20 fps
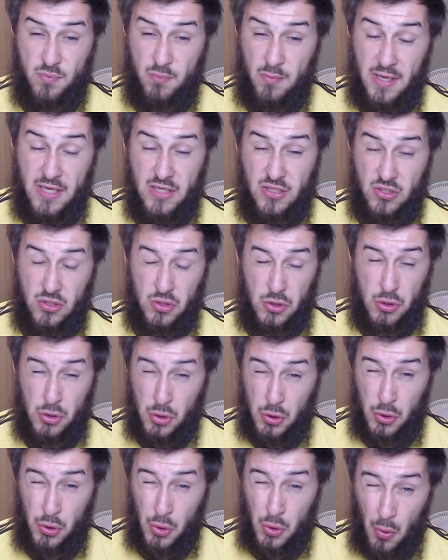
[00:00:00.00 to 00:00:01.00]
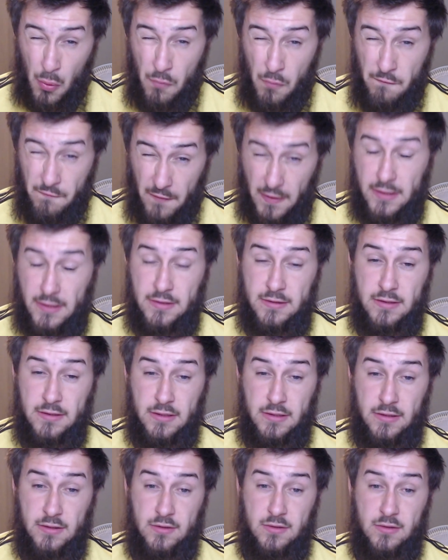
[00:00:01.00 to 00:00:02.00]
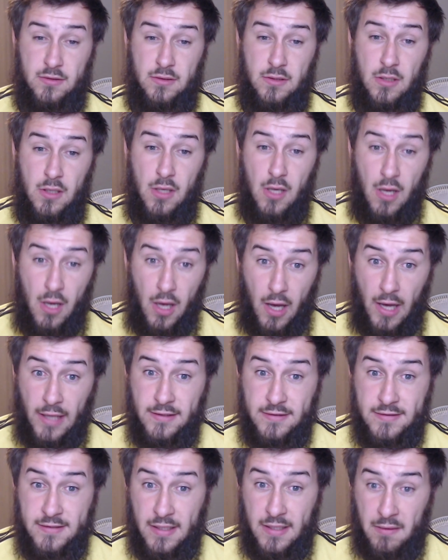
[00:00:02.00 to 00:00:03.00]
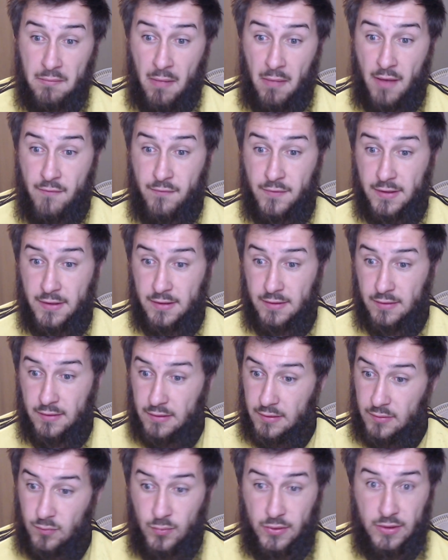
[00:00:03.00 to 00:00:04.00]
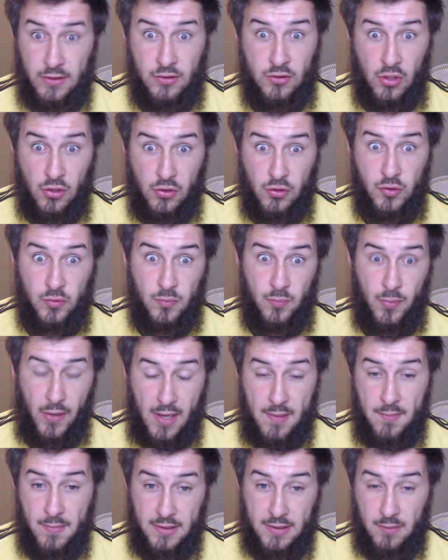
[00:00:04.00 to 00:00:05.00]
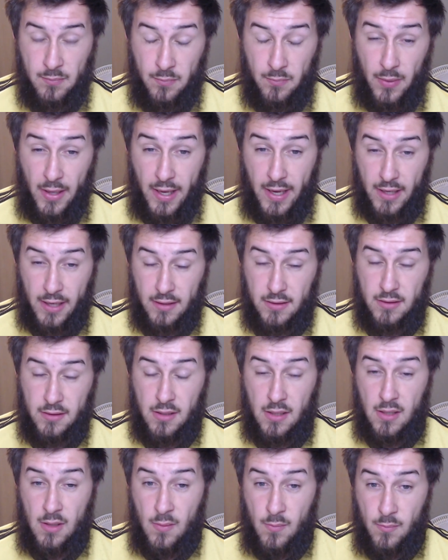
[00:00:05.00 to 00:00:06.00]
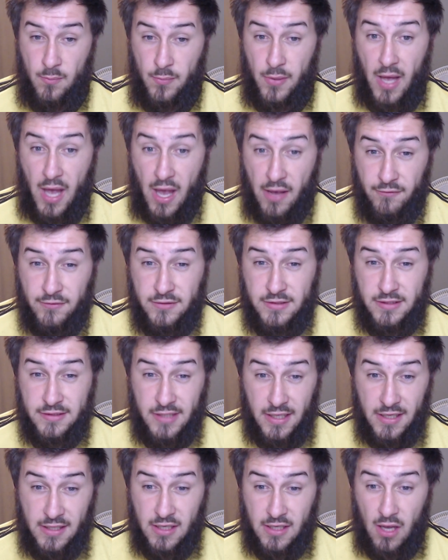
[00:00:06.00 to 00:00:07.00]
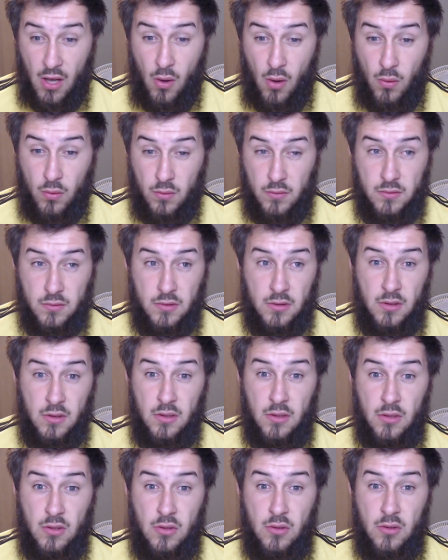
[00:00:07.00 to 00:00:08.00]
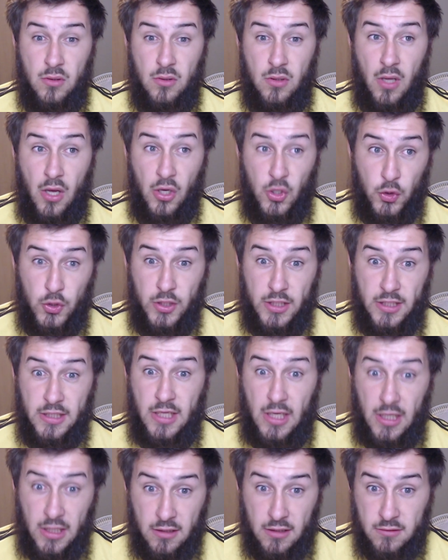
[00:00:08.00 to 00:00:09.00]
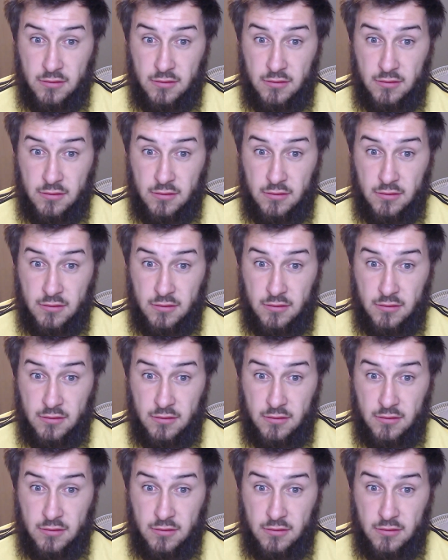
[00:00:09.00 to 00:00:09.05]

Makes no fucking sense. I understand having been no, you can pay money back, but having to take out credit card,